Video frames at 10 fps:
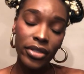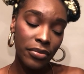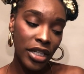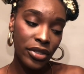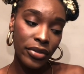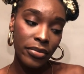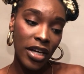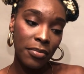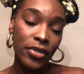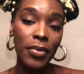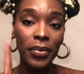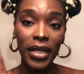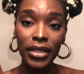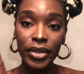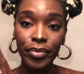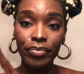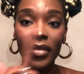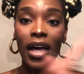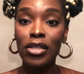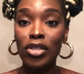usually watch YouTube couples, but when I do,
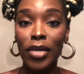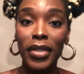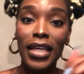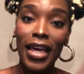I start with